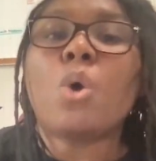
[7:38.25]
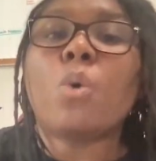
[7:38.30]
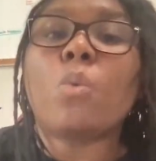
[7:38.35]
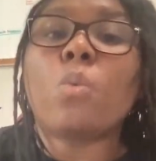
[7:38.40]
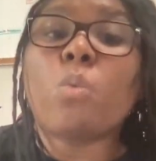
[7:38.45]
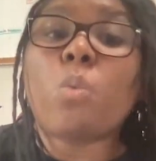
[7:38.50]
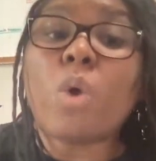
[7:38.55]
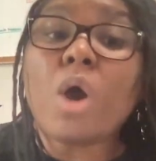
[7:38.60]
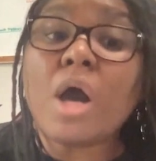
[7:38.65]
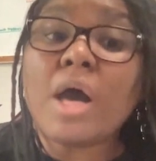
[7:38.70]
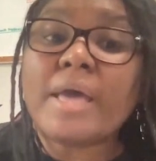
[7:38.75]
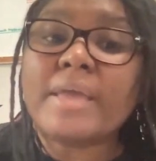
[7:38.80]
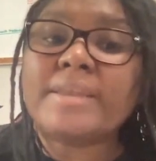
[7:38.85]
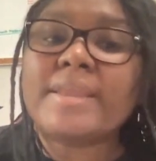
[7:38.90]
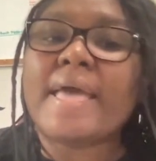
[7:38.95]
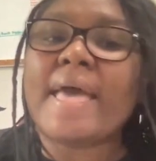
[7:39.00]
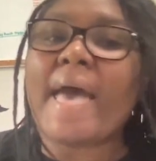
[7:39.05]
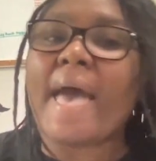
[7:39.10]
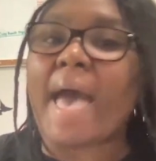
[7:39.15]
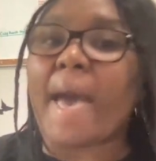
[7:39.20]

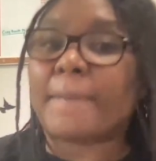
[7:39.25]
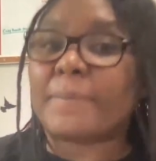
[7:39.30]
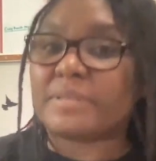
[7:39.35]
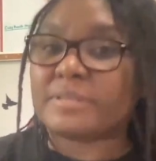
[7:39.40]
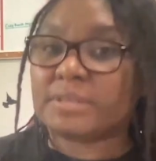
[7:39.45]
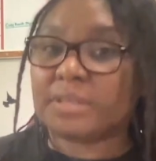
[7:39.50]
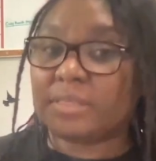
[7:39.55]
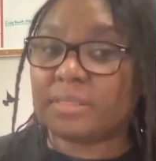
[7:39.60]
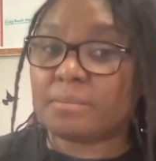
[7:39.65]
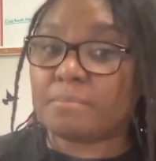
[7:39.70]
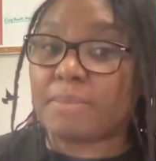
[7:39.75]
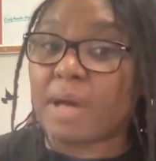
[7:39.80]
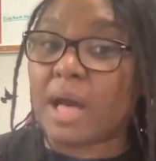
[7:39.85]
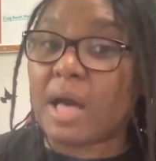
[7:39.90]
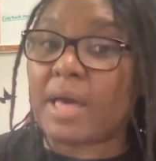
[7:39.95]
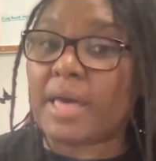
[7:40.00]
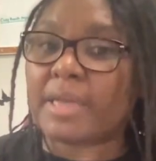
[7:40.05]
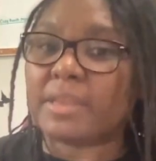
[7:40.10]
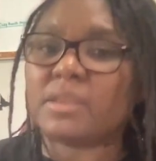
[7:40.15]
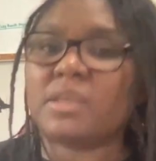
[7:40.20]
One happens in the
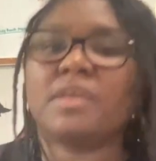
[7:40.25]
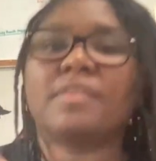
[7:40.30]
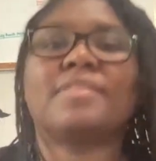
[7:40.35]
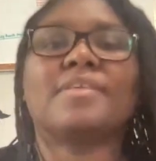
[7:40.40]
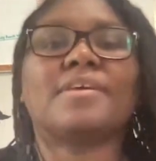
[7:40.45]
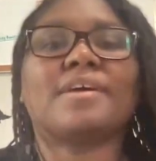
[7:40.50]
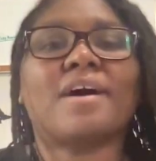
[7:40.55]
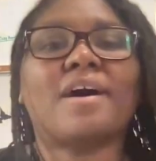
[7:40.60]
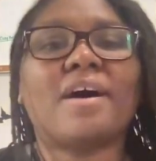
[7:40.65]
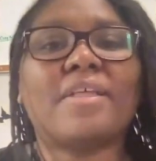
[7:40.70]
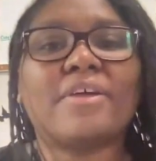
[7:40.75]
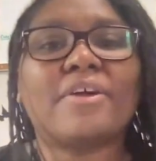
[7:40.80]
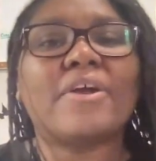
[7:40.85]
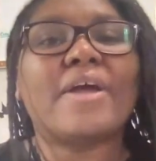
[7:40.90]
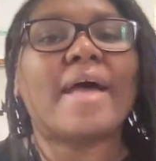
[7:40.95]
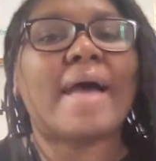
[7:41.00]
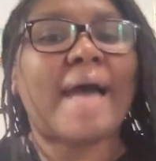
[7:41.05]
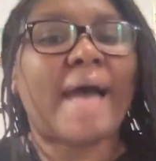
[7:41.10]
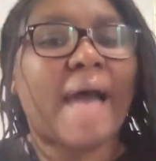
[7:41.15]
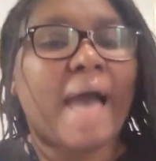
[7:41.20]
mind, the
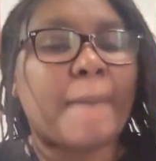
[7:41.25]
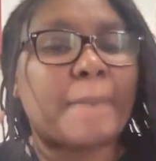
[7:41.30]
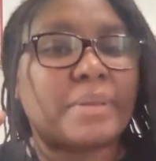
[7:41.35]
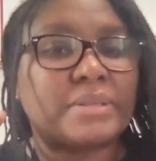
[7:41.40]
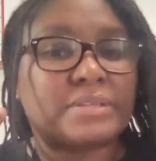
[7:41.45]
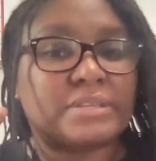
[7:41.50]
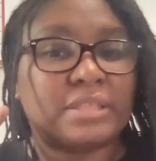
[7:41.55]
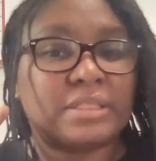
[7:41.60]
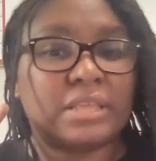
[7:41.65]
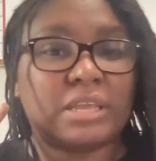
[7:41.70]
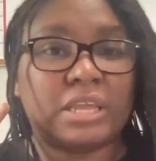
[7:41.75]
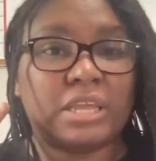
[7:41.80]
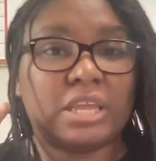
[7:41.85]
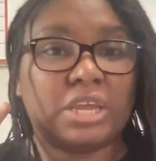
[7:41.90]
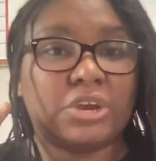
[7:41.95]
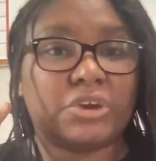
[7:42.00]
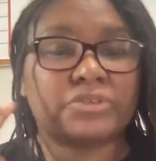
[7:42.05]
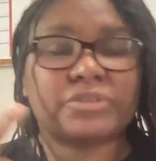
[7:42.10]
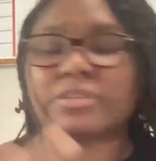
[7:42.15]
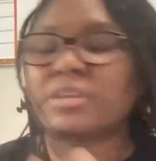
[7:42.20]
other happens in the
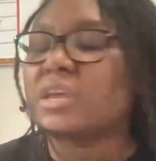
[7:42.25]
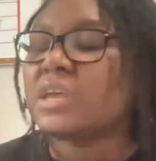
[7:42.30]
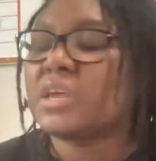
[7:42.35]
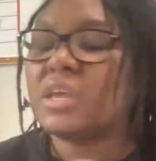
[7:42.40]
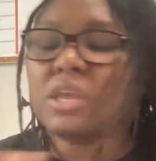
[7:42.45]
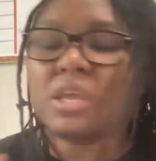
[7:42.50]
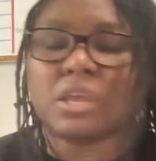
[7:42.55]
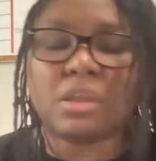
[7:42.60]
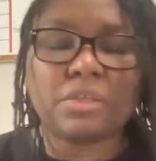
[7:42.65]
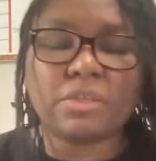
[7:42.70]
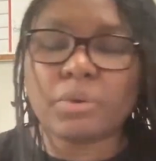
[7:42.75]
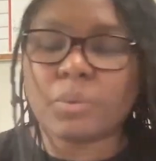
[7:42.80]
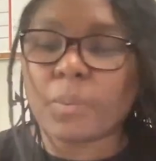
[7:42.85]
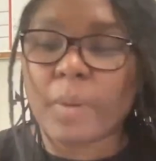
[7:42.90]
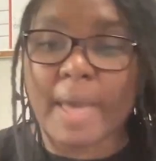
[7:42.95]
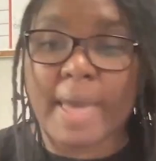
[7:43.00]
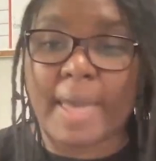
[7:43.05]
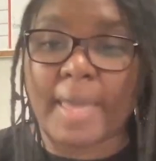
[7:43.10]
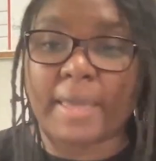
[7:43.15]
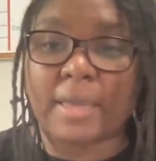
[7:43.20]
ears. Either
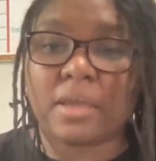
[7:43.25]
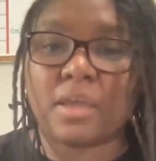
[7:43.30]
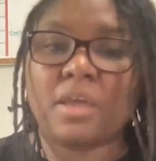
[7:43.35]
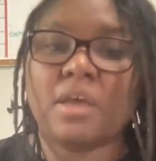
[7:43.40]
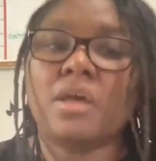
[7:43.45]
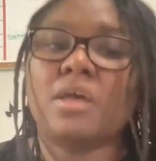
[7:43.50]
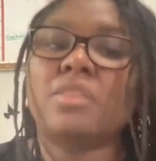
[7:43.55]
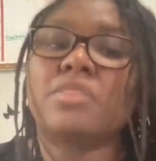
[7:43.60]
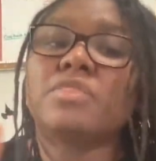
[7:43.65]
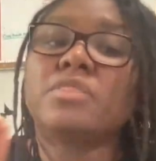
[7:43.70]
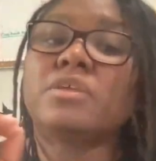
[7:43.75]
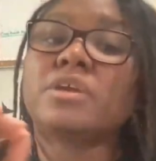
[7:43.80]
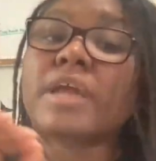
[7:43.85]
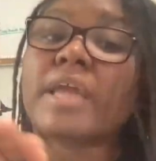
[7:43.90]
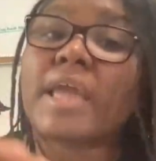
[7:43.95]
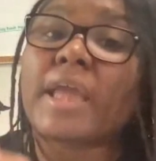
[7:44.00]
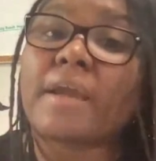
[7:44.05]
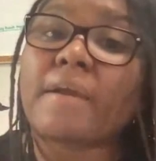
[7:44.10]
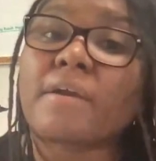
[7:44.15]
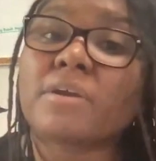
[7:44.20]
way, the
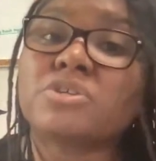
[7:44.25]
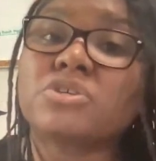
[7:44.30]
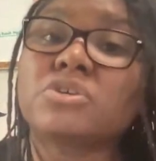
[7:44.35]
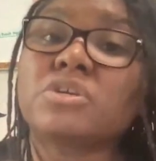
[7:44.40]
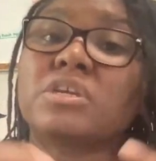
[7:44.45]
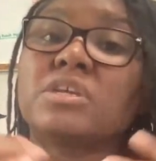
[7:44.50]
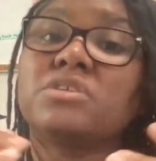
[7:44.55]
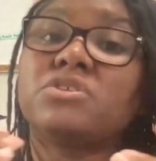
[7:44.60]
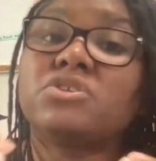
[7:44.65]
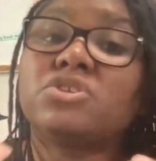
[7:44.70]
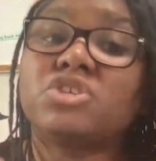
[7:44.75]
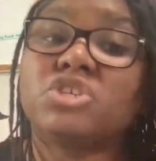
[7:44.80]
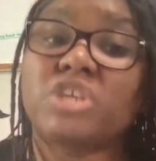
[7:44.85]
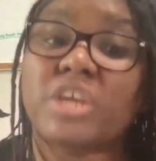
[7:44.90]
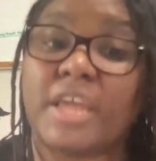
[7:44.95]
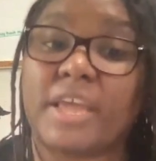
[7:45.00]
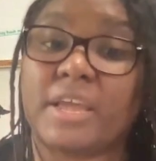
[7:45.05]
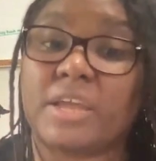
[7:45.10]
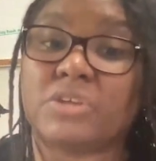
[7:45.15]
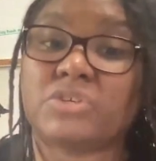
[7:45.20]
character is
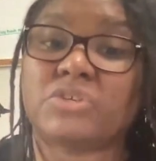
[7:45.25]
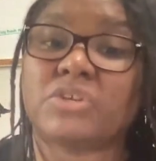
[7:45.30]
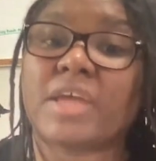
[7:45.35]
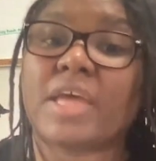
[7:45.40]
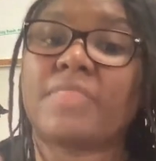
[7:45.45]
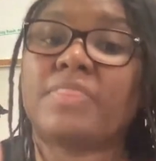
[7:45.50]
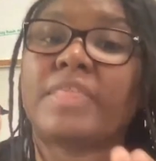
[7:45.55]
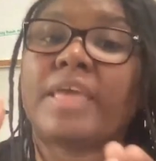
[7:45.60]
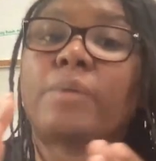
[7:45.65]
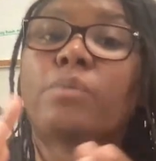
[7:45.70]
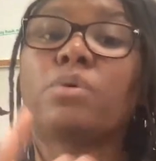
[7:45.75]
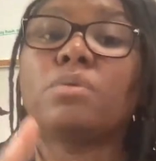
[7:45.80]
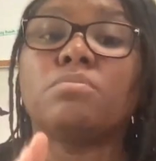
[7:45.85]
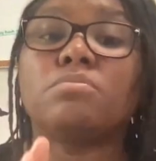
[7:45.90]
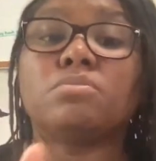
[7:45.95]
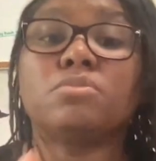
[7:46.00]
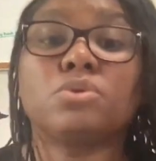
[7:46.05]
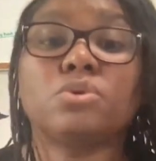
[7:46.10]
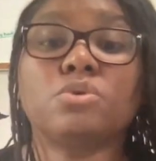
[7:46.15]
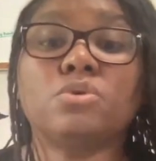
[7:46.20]
changed and they will
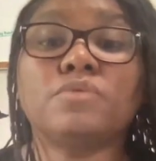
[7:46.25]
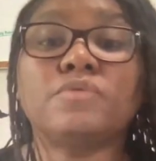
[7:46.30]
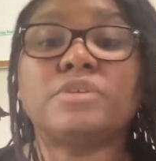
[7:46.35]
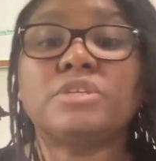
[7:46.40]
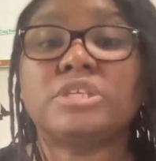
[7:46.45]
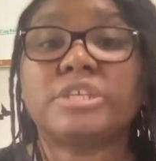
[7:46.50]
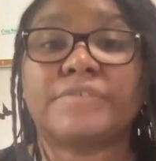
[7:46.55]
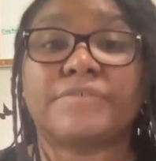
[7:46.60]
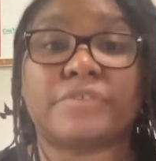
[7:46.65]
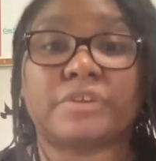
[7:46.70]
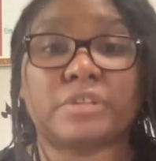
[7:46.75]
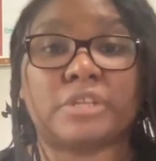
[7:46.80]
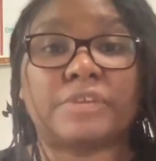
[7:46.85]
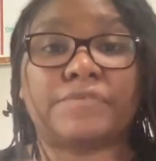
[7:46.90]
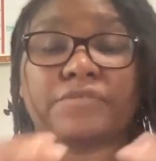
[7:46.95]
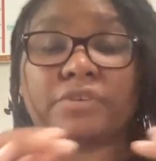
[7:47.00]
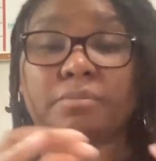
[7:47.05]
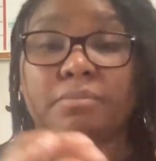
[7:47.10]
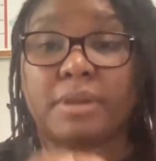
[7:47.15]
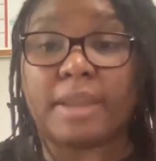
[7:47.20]
move differently
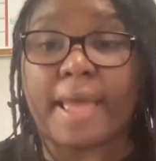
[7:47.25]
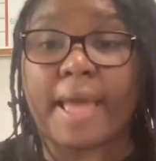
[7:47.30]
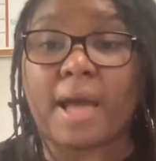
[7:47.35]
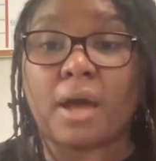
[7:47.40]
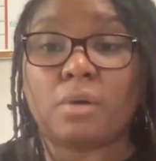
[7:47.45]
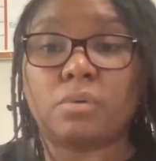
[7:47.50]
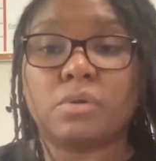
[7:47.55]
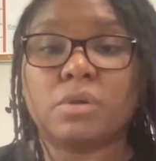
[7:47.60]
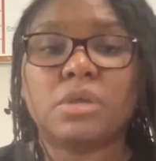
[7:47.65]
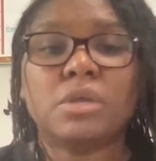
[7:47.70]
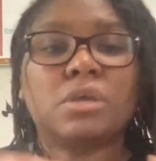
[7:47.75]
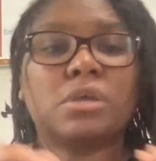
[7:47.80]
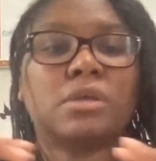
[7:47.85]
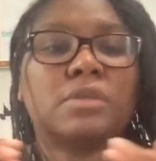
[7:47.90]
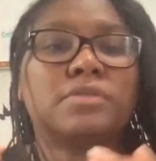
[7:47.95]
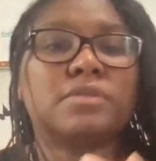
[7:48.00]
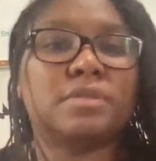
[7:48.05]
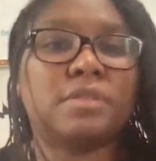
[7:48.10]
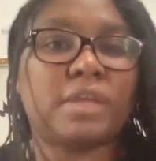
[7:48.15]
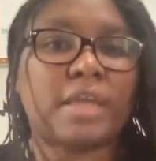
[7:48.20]
from now
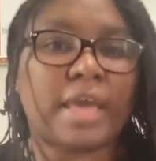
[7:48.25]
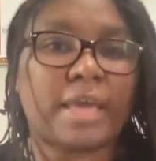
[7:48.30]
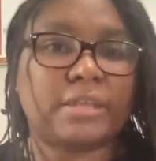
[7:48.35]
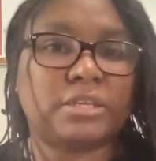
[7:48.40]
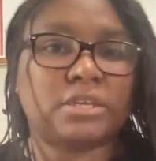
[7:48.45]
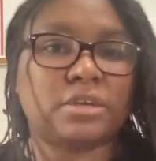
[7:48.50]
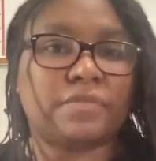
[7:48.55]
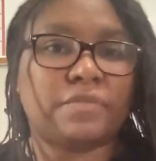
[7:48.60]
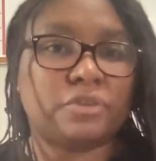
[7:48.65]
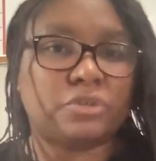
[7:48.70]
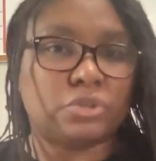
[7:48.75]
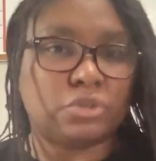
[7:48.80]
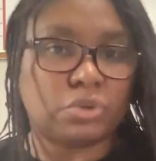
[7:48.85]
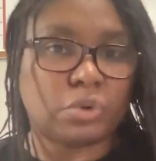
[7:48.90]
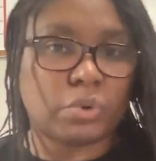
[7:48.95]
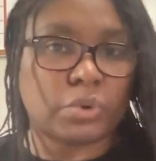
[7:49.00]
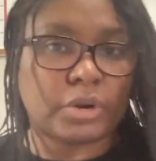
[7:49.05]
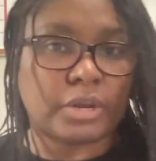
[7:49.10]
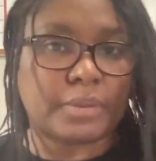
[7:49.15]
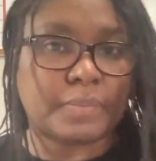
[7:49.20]
until the end of the
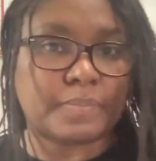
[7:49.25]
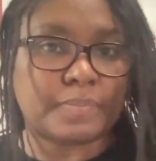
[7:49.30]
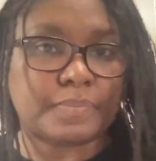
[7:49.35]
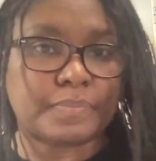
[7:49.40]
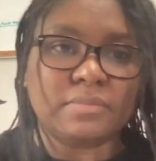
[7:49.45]
story.